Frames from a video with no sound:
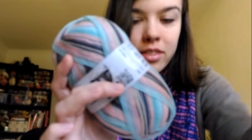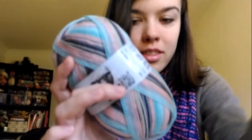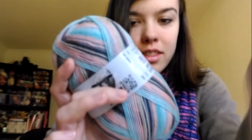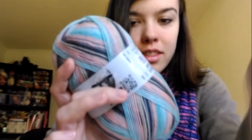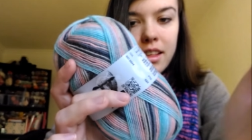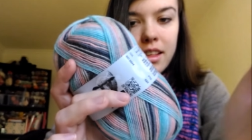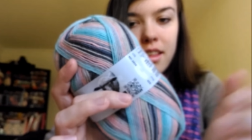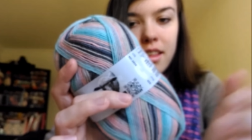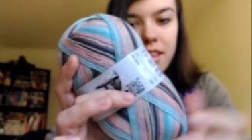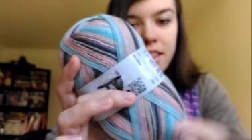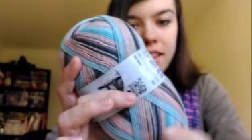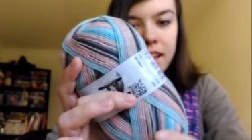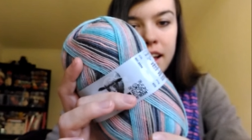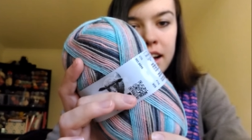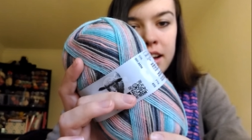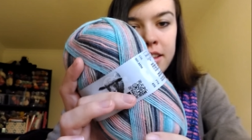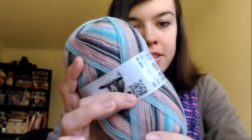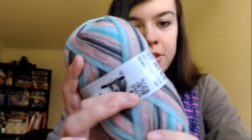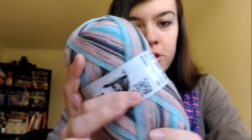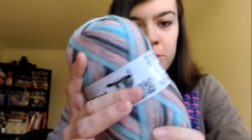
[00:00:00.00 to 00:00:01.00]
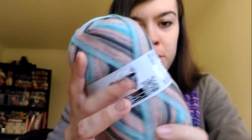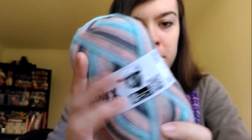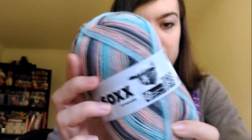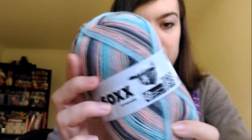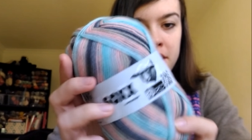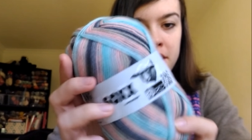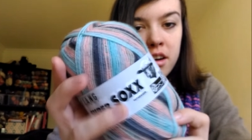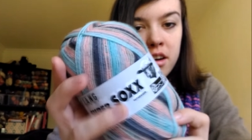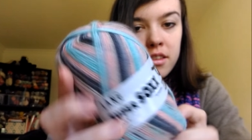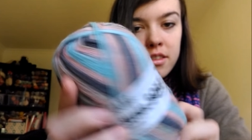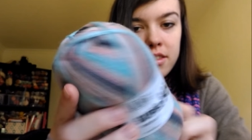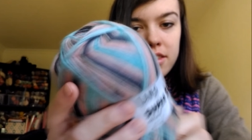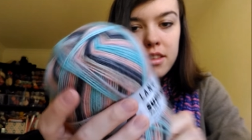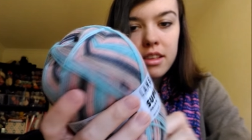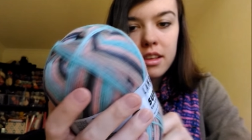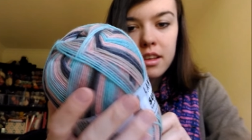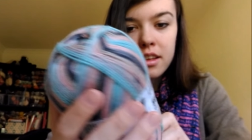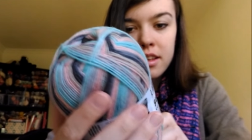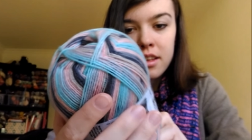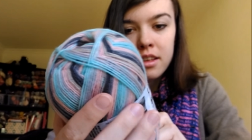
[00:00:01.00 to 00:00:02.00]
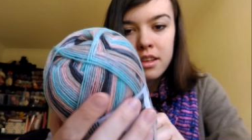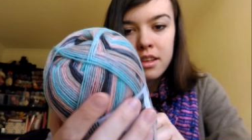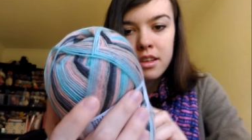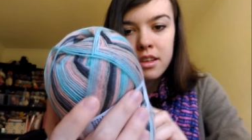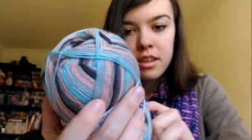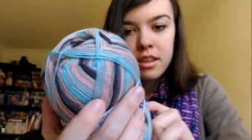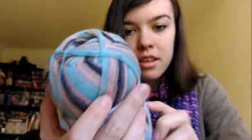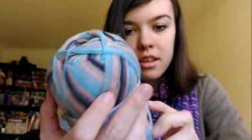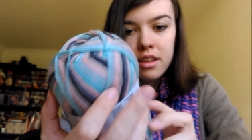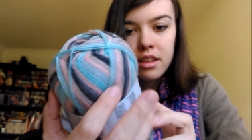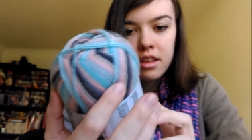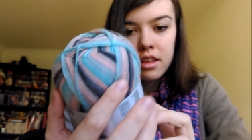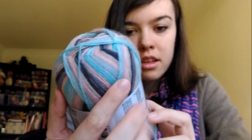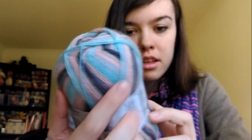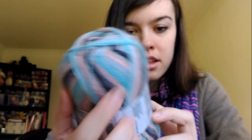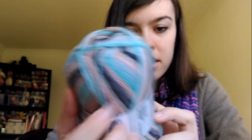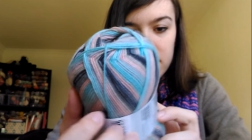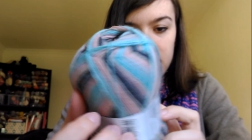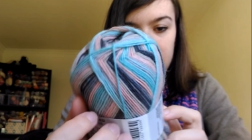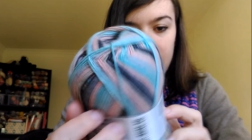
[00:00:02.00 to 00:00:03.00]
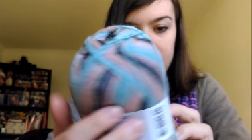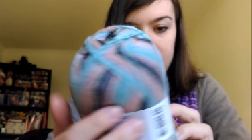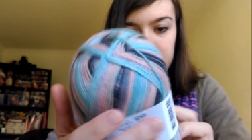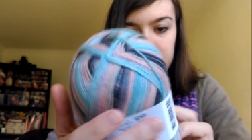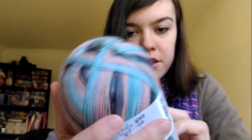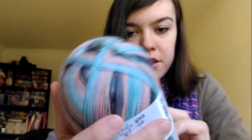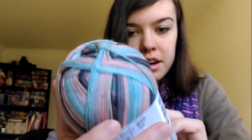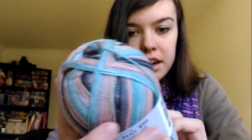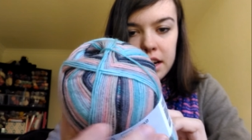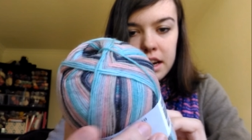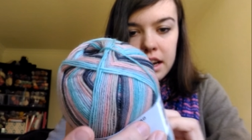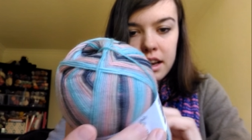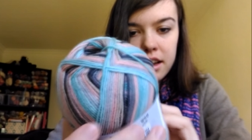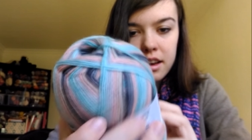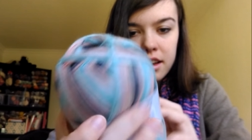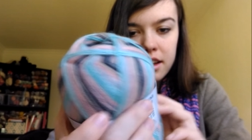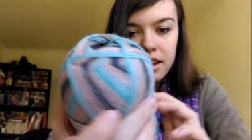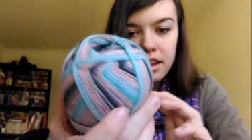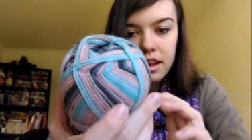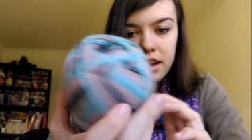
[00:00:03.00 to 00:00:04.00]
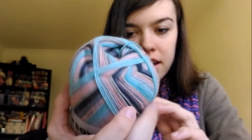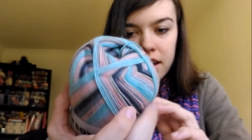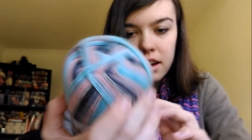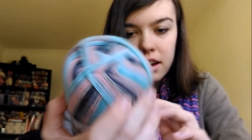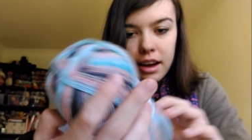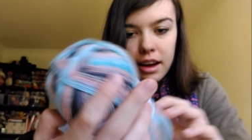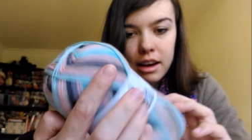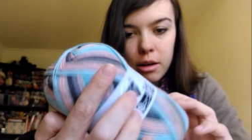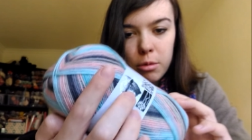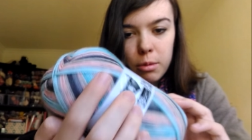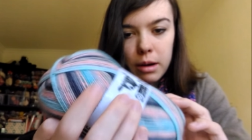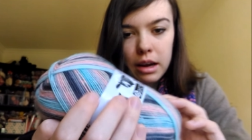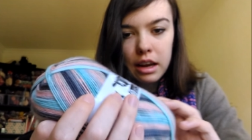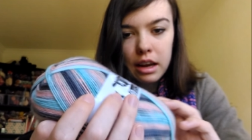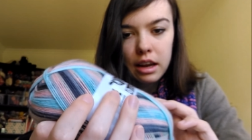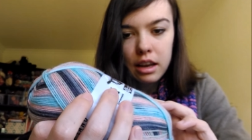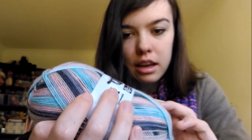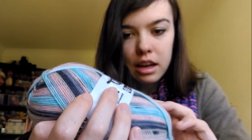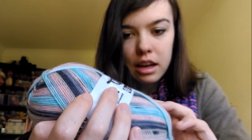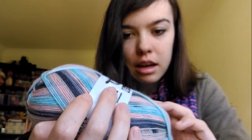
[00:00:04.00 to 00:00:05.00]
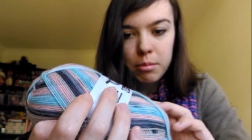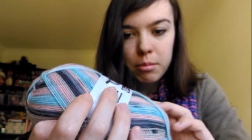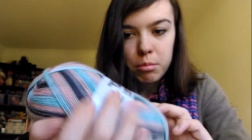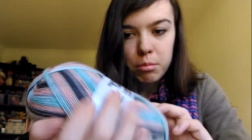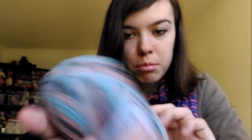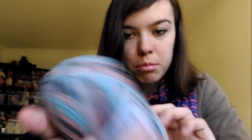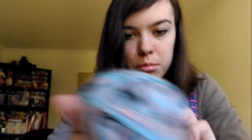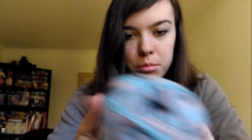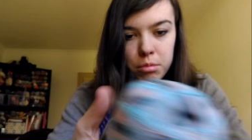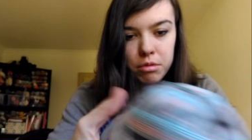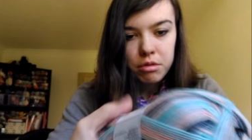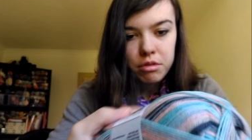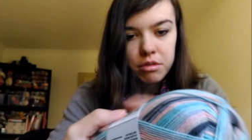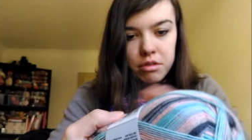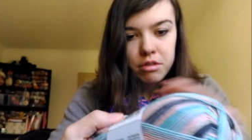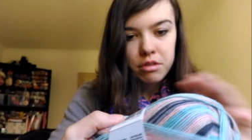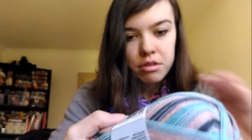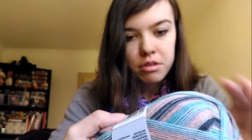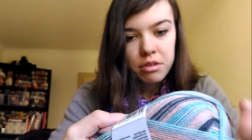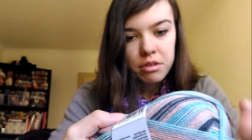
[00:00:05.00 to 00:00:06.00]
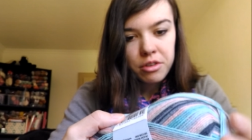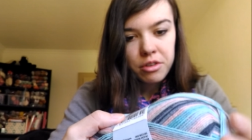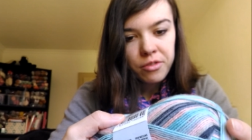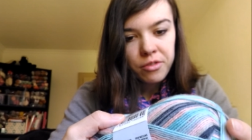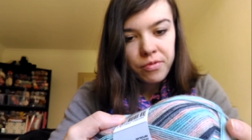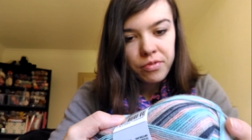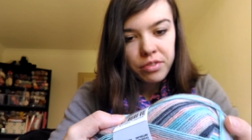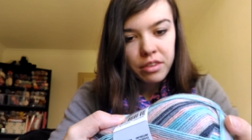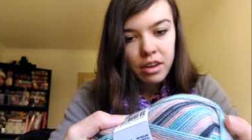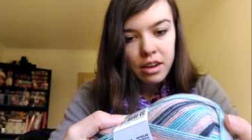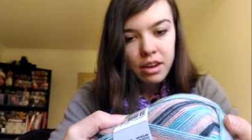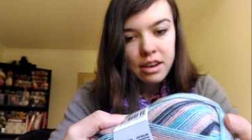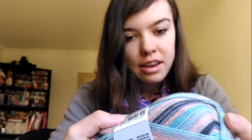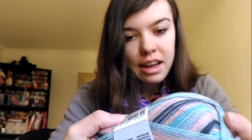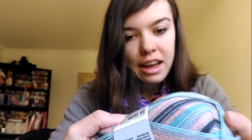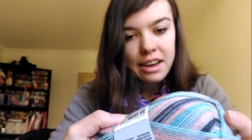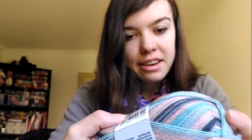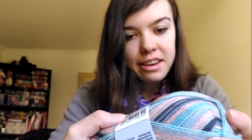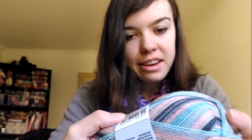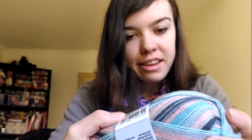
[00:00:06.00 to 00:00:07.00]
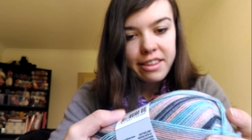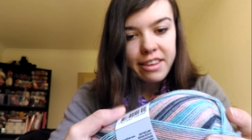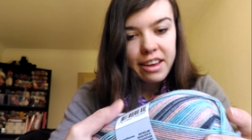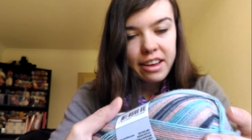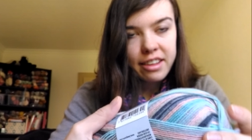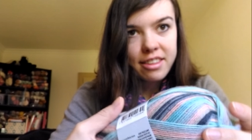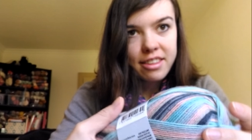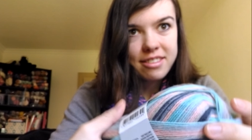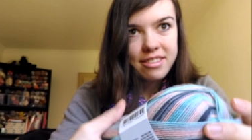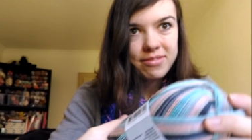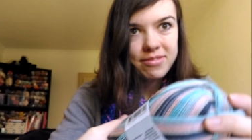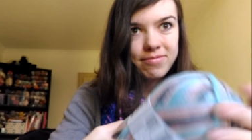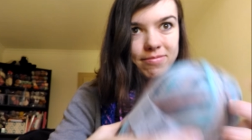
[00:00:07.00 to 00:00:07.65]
This is Lang Super Socks color in the colorway number 96.